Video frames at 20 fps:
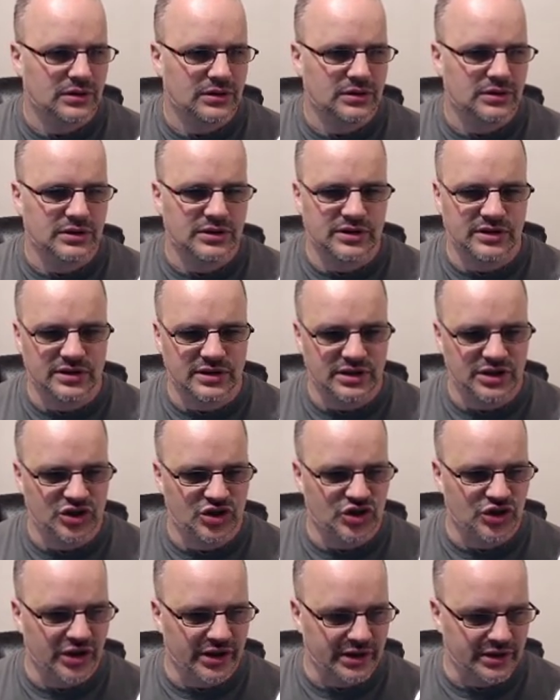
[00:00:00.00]
This is a
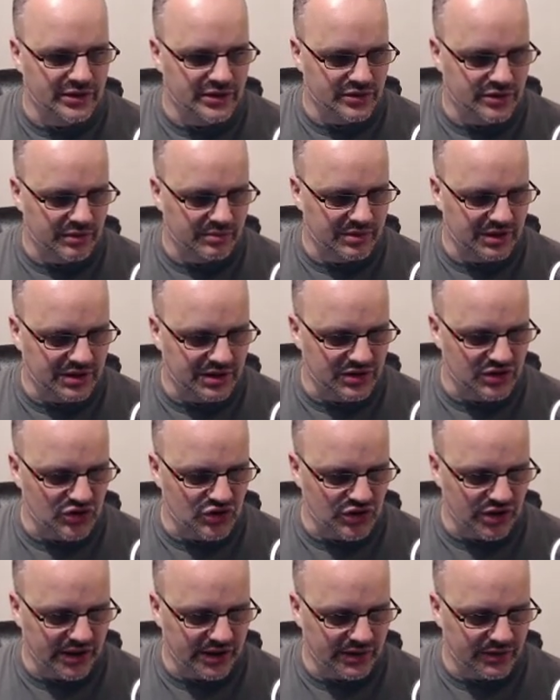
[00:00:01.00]
giant script that does
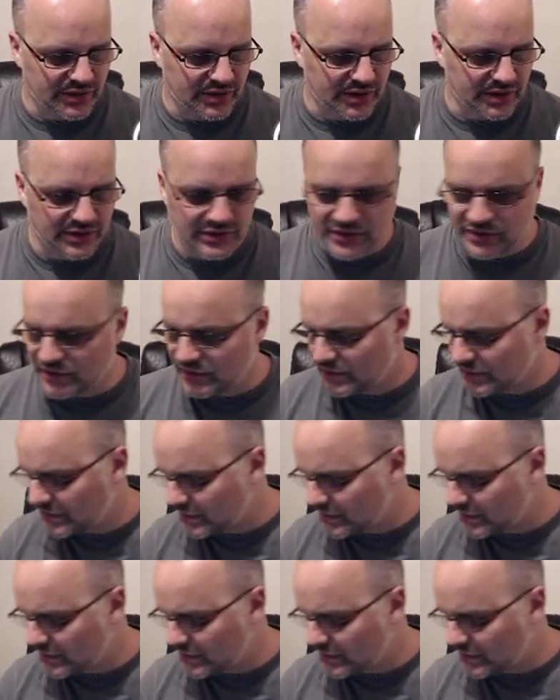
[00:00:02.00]
giant things.